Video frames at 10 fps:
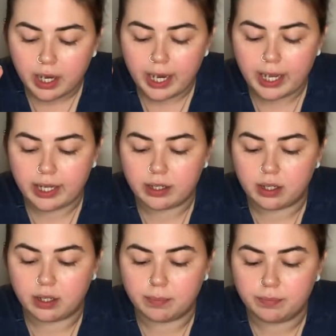And
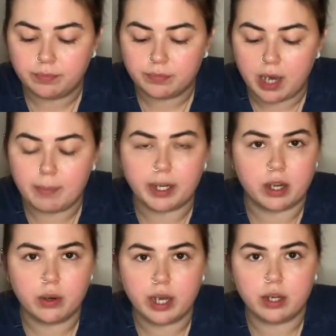I'm like,
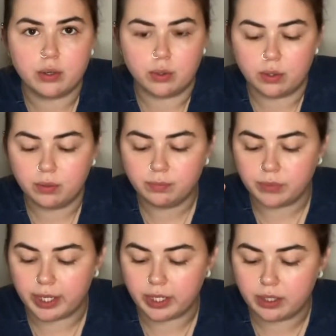okay, cool.
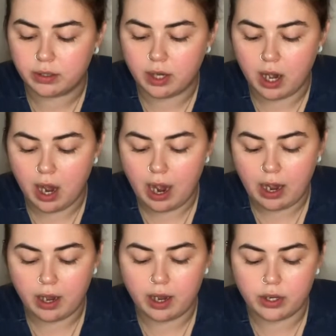Like,
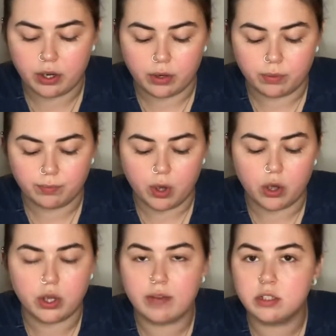you know, all
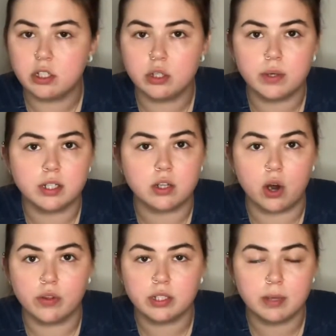you have to do is
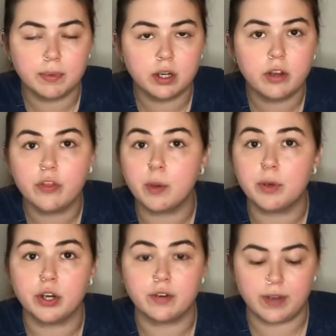call this number. They'll
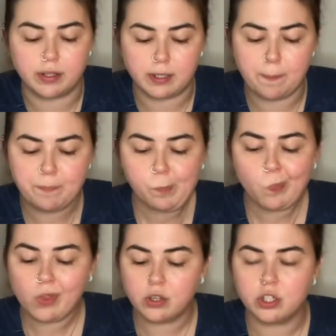put your device on.
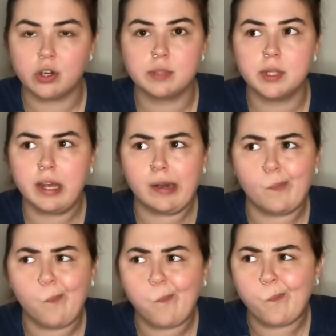She calls me like
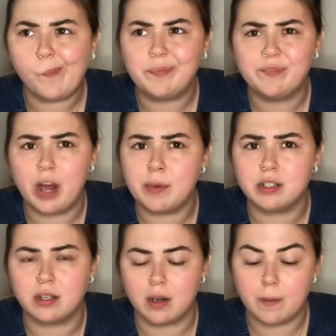5 minutes
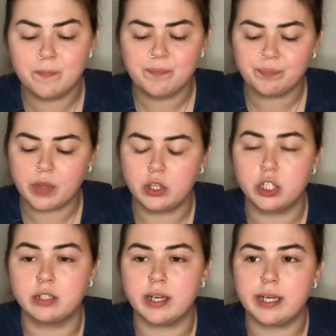later, and
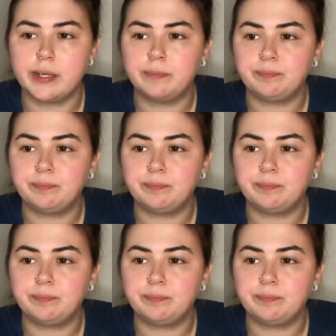she's like,